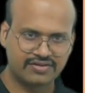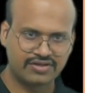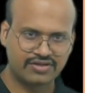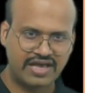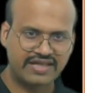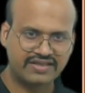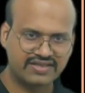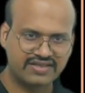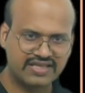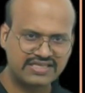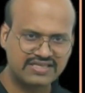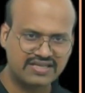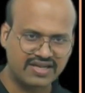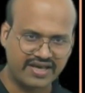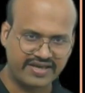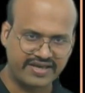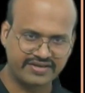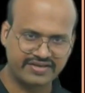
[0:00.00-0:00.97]
And this
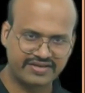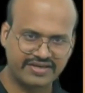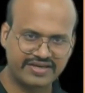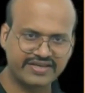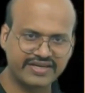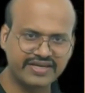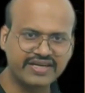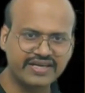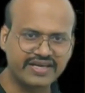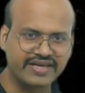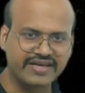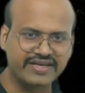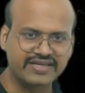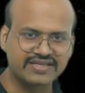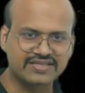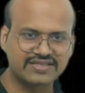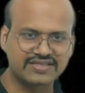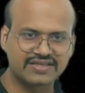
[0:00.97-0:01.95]
line, it
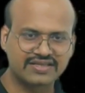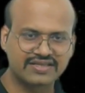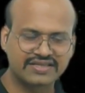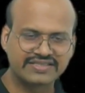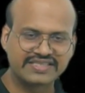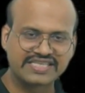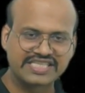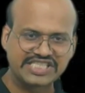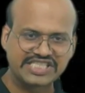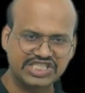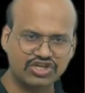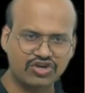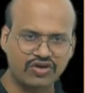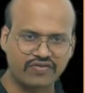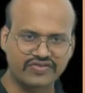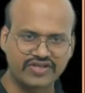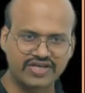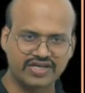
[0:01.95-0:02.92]
indicates the region
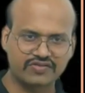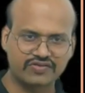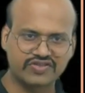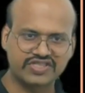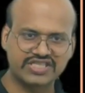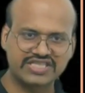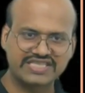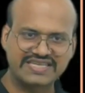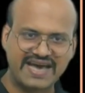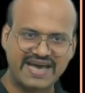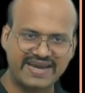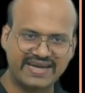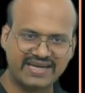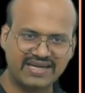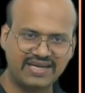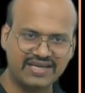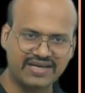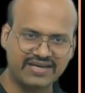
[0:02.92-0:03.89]
of the Earth which is
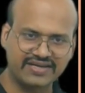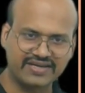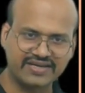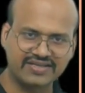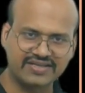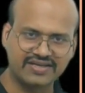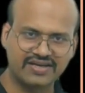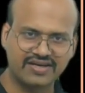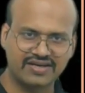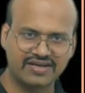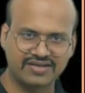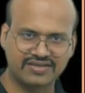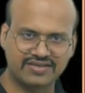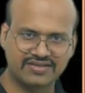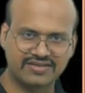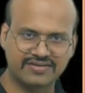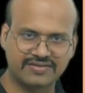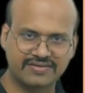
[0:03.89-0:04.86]
directly under the Earth.